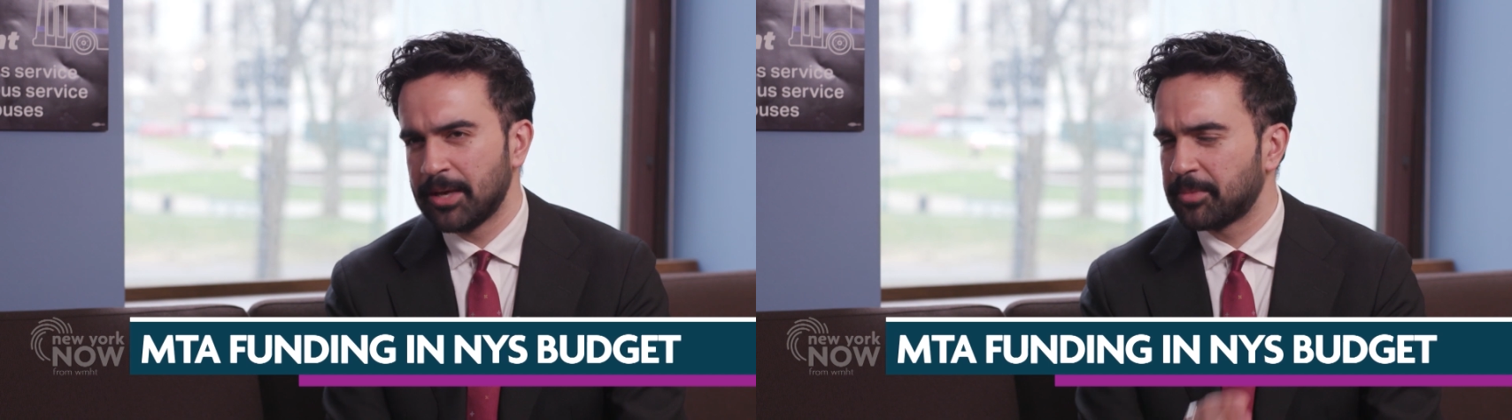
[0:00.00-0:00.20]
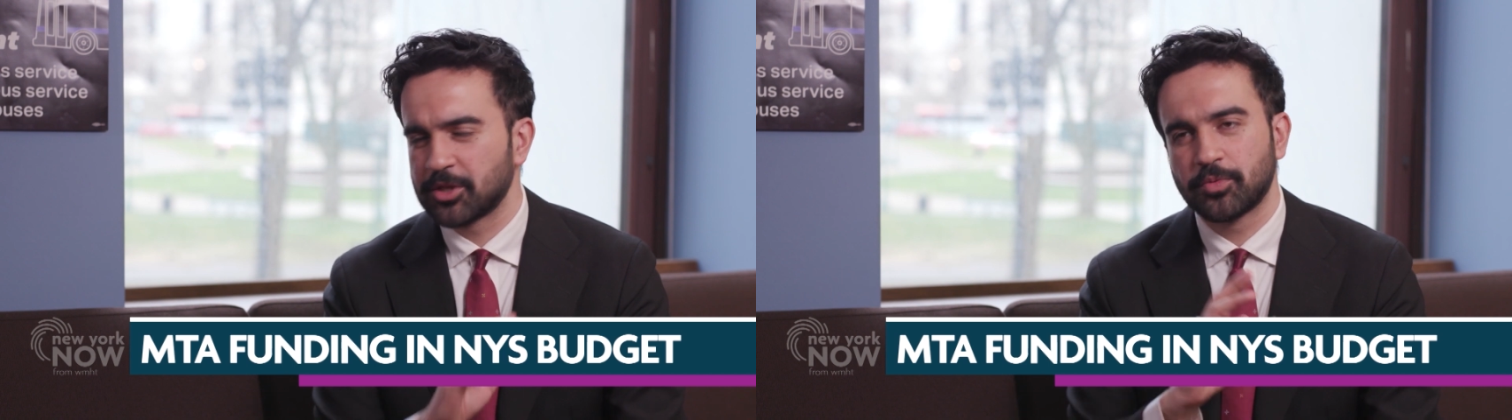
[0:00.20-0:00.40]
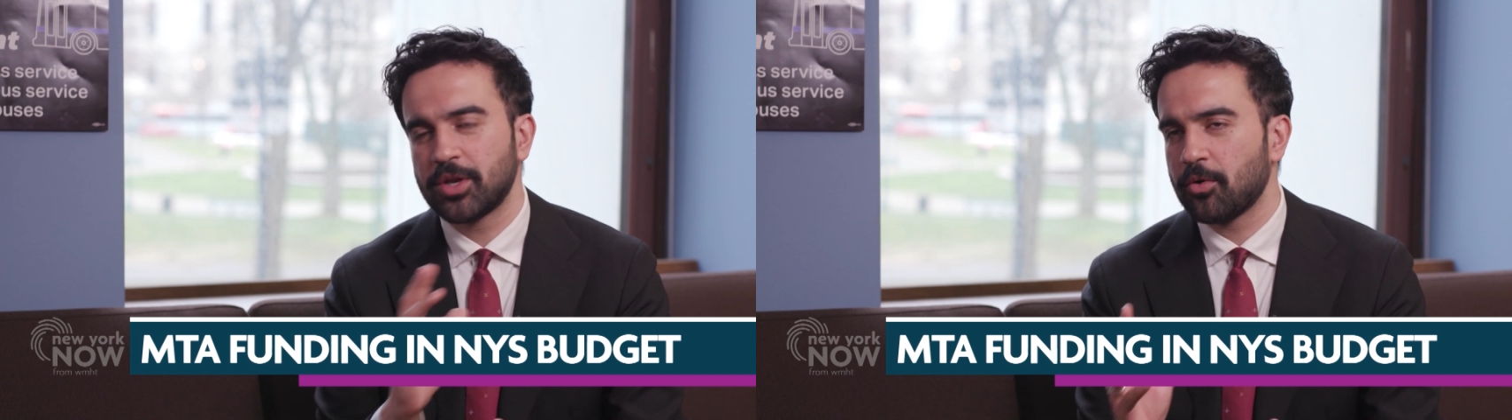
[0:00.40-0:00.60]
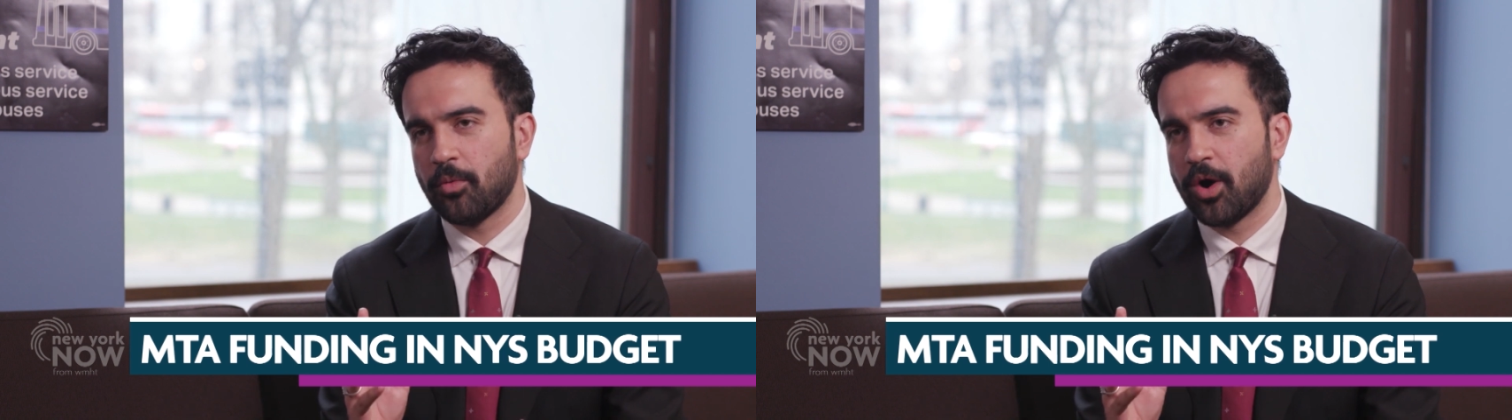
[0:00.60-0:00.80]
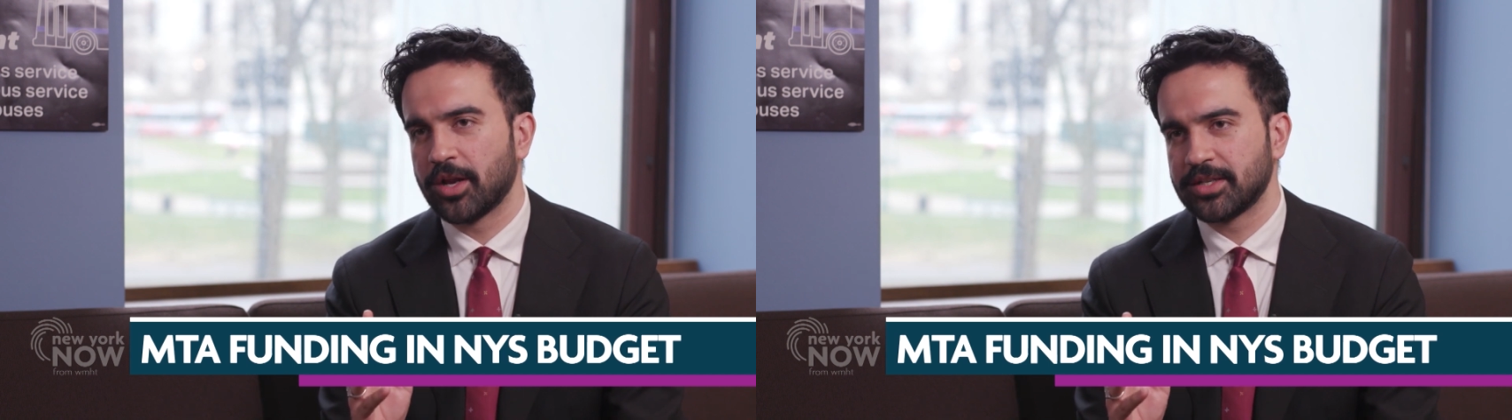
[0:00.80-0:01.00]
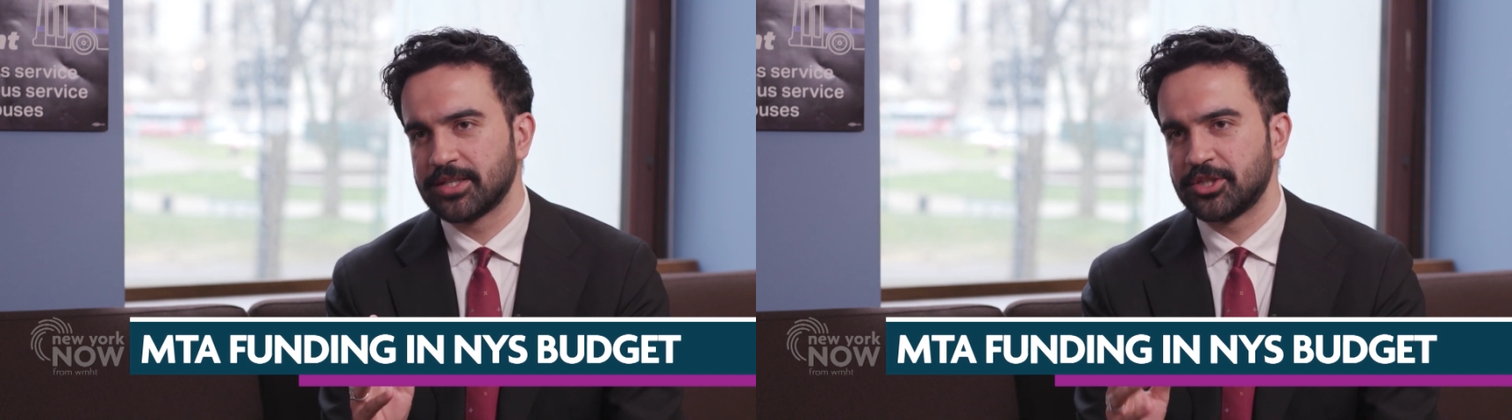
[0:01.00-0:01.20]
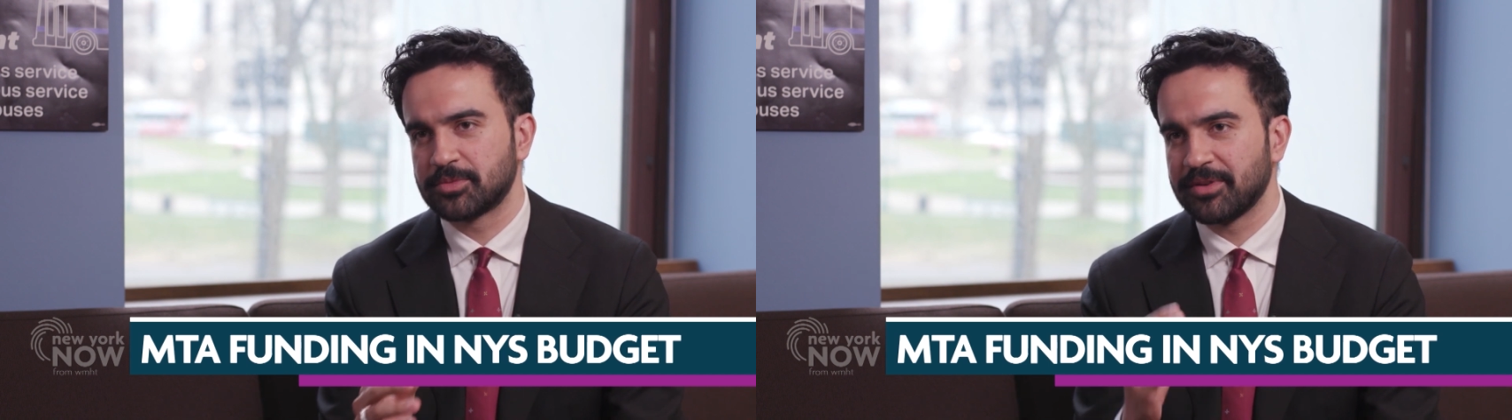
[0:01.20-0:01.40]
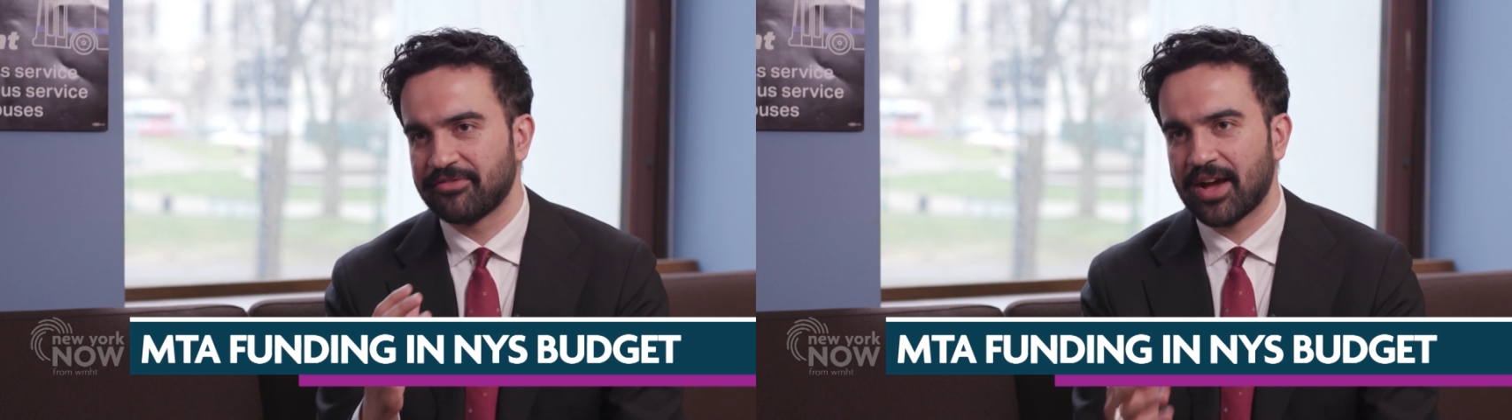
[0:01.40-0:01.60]
Because we don't want to
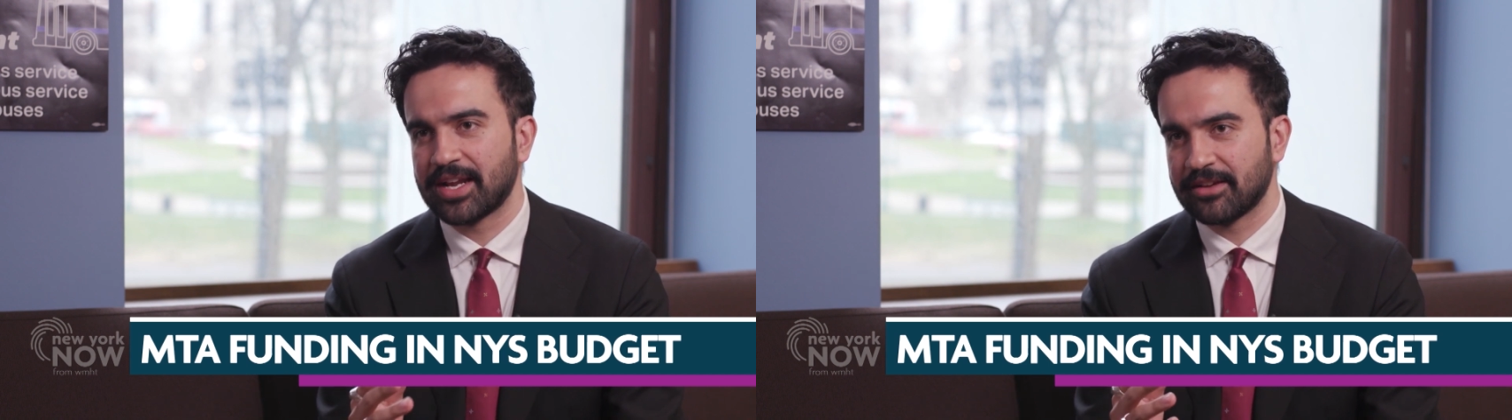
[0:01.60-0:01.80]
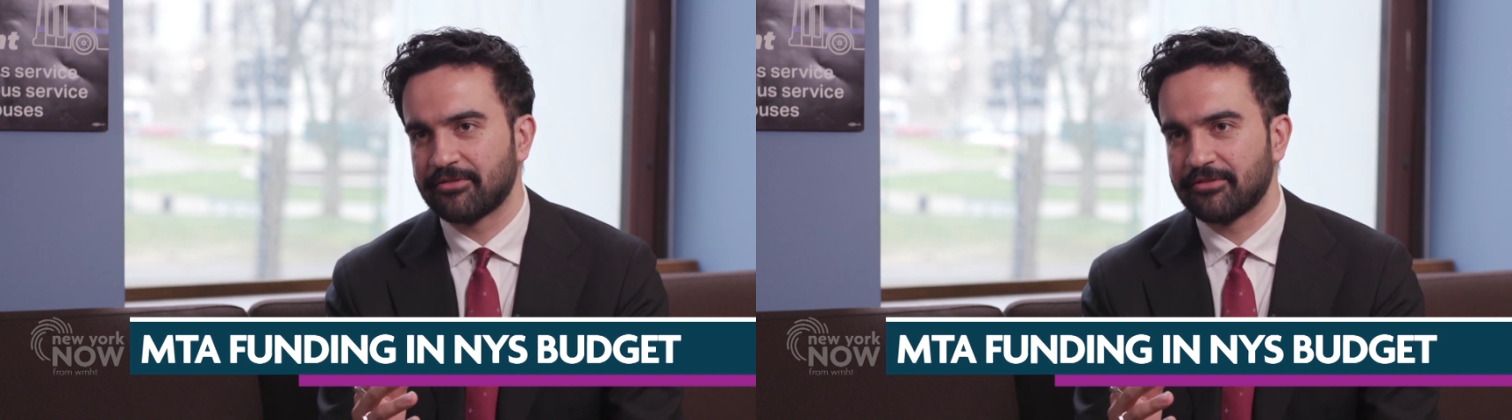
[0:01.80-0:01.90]
just be fighting